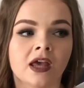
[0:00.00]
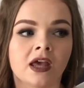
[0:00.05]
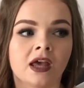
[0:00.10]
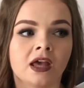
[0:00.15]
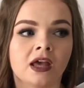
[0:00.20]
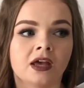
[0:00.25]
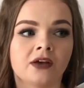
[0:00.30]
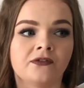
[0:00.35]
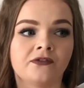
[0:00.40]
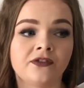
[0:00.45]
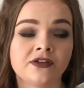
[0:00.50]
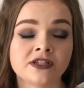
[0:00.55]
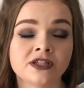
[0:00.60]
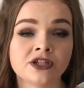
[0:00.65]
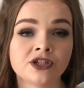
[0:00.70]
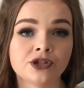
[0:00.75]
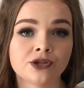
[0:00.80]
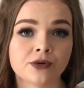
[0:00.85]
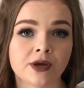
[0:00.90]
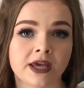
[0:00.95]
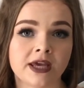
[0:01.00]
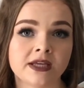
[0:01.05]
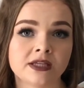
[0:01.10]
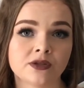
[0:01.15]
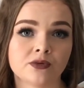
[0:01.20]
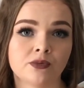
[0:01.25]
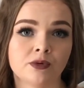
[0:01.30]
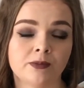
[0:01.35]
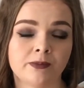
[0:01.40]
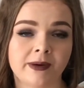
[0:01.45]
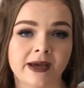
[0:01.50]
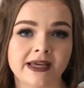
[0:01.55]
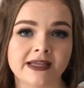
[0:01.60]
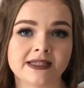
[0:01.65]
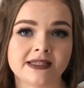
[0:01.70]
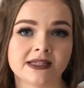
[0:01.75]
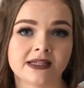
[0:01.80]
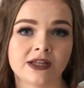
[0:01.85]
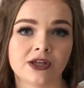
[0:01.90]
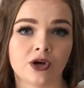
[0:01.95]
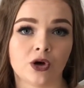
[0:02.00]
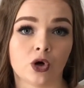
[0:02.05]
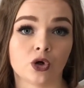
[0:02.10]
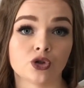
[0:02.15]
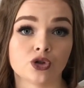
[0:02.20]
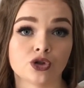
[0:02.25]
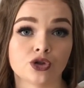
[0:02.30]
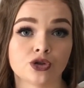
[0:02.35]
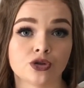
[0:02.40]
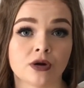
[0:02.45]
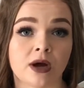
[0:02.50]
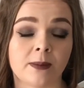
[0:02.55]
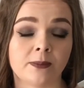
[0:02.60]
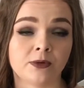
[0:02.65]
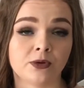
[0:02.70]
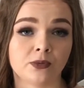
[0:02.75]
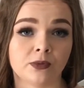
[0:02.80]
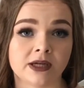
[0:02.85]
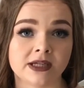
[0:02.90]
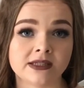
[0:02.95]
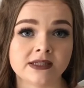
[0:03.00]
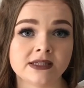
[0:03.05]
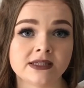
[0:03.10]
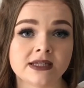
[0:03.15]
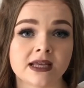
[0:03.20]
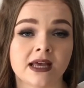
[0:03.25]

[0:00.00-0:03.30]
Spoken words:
Fizzy drinks will basically cause trapped winds,